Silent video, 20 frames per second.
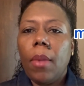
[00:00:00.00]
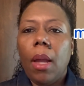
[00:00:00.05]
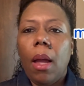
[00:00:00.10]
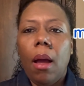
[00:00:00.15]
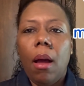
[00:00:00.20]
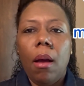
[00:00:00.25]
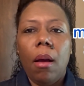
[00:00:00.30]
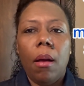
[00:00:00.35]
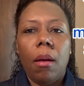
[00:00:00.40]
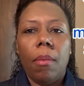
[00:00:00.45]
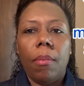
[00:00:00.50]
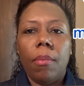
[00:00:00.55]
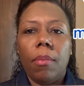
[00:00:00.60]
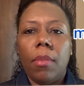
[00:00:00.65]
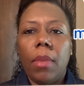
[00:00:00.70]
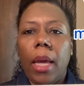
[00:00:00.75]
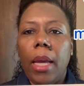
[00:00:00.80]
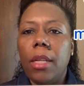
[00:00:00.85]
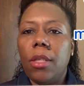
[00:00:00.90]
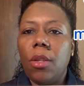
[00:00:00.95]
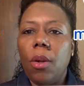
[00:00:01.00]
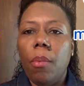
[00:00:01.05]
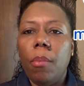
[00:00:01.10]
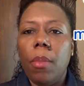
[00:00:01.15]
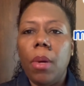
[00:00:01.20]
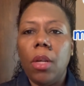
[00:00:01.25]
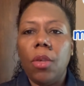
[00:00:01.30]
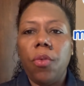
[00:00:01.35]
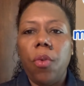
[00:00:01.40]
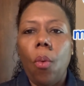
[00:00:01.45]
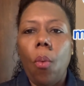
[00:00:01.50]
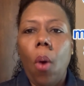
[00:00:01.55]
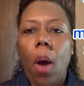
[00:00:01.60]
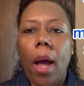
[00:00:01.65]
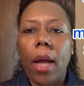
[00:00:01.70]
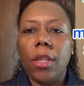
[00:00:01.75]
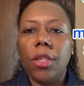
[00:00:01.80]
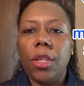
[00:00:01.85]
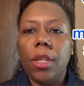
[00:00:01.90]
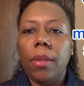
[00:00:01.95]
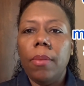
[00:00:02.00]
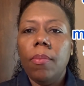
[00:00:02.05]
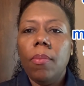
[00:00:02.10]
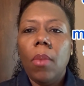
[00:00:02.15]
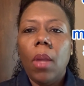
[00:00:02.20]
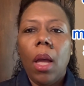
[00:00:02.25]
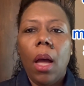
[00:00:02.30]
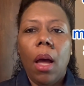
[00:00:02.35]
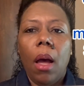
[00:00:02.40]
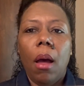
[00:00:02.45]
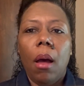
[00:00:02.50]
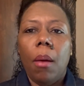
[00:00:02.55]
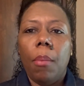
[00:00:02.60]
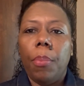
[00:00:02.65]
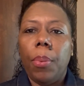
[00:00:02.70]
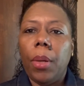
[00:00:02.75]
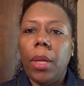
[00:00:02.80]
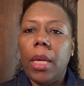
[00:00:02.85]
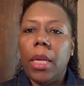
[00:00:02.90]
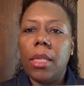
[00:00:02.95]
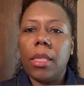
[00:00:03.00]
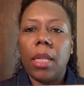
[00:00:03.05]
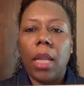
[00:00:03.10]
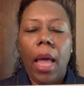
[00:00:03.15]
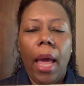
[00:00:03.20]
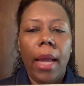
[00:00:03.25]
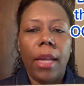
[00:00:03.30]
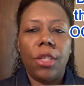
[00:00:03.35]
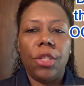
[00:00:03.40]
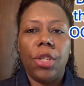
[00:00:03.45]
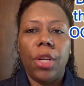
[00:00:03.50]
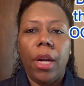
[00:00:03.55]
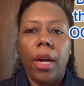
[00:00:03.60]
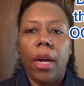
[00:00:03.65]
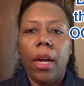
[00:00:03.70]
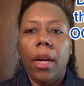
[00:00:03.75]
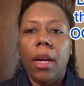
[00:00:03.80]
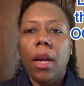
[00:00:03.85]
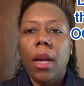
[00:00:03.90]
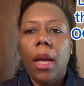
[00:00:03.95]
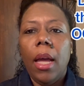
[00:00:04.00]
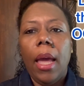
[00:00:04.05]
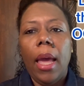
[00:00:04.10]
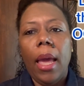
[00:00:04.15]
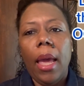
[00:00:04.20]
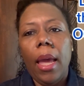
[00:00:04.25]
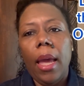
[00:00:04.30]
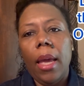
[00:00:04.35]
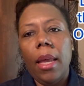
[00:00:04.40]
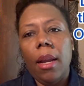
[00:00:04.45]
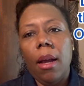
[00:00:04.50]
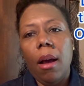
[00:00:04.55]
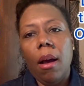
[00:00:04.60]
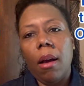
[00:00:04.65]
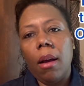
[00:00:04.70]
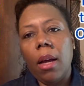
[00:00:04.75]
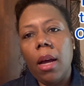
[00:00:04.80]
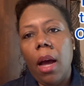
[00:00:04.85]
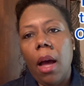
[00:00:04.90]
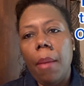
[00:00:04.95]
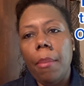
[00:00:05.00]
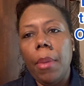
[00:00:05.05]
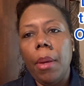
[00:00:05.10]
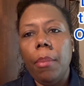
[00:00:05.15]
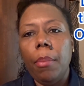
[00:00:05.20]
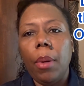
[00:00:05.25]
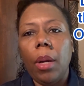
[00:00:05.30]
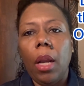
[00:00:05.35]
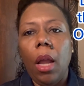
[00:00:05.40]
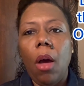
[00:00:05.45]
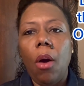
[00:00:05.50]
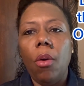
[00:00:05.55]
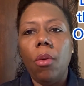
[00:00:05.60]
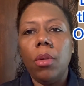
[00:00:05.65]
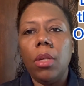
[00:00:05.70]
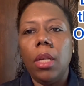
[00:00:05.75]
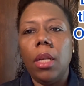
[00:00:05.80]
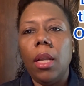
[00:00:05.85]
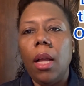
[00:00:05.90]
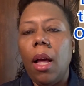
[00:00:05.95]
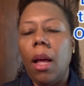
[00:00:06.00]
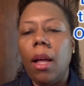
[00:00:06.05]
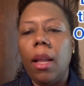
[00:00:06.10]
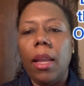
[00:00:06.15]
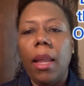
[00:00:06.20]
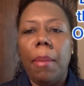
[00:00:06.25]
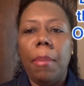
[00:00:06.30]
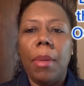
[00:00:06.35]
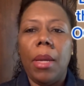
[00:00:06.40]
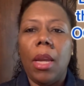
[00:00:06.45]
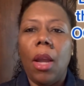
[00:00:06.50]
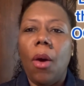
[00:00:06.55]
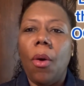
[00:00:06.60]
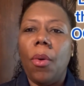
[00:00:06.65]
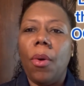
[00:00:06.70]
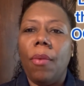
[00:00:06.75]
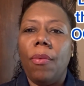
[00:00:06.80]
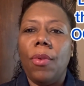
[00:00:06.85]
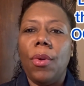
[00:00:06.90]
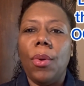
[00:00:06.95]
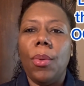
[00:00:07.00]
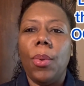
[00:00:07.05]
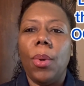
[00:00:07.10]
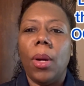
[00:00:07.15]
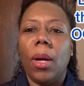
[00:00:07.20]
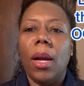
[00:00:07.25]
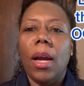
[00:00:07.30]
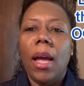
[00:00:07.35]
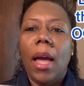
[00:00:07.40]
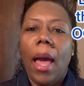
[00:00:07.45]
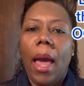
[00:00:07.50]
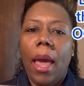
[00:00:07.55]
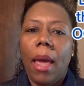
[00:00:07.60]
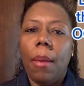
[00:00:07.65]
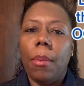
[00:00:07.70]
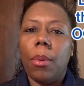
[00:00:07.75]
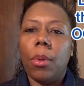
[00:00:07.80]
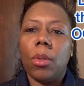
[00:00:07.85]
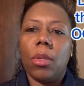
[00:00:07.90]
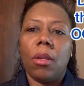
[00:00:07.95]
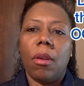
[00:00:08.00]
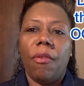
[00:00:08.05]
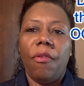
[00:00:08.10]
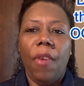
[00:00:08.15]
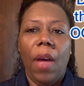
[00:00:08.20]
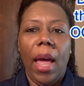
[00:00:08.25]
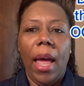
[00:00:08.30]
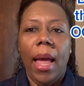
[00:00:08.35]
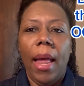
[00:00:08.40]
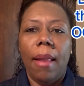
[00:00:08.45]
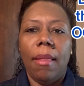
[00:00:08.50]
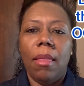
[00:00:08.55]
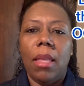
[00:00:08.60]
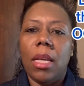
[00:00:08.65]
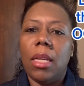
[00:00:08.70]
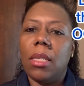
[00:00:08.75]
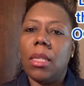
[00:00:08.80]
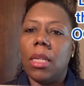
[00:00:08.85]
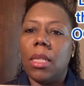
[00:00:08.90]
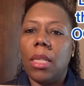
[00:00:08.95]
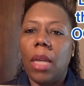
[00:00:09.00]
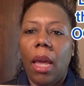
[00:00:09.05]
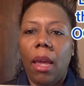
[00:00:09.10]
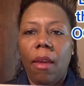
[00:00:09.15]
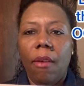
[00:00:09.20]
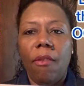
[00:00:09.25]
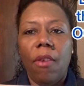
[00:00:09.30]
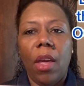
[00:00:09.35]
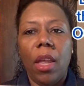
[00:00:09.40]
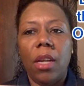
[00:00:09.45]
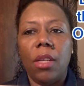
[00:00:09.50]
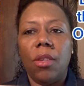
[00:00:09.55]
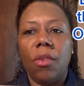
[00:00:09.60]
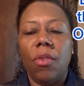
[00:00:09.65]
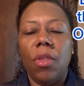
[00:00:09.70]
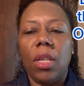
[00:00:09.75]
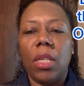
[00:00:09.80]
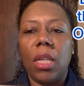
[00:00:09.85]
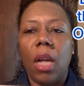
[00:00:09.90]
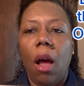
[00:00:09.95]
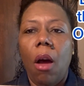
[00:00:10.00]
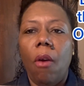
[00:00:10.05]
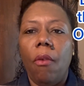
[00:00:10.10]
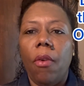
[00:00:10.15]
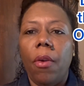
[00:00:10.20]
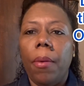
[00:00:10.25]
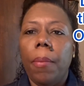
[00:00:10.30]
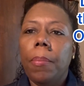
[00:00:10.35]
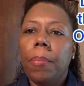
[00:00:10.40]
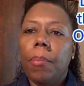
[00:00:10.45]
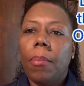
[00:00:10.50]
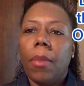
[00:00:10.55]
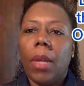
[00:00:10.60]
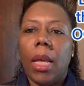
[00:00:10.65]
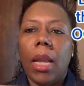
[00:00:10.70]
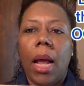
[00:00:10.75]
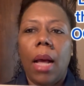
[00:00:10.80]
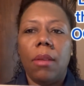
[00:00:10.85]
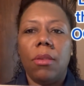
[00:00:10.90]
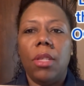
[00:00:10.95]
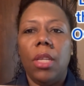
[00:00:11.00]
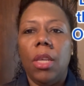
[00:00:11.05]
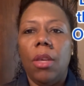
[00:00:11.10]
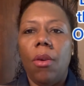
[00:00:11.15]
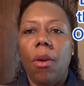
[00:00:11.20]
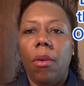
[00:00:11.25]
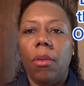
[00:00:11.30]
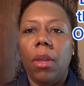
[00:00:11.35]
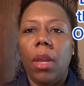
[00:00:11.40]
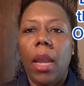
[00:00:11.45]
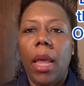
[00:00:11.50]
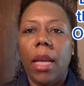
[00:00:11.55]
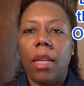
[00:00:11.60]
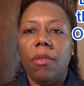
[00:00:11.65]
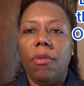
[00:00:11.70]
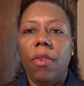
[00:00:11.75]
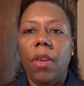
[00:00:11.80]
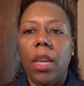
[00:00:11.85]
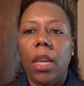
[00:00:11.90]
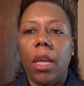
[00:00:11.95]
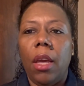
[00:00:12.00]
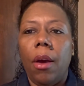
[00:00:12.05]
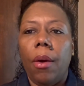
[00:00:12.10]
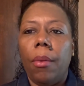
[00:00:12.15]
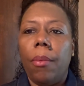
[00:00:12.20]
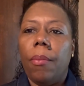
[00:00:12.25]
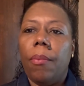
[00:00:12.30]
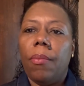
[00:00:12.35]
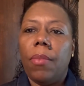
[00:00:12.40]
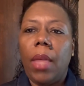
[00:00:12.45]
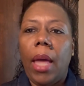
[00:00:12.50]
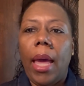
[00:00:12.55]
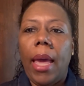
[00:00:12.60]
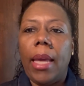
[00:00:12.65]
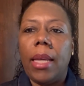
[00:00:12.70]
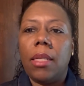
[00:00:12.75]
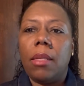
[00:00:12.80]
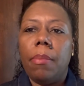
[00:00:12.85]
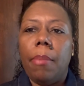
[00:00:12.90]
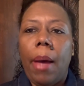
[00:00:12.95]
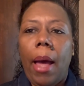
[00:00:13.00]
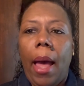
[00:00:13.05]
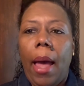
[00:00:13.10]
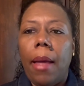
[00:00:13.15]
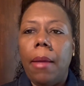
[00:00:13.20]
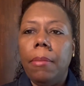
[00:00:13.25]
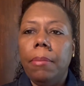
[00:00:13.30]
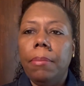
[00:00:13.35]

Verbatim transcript: Um, thanks so much for watching. Um, please like, share, and uh, comment below. Uh, let me know if you were able to find this and take advantage of this offer. And I'll see you on the next video. Thanks. Bye.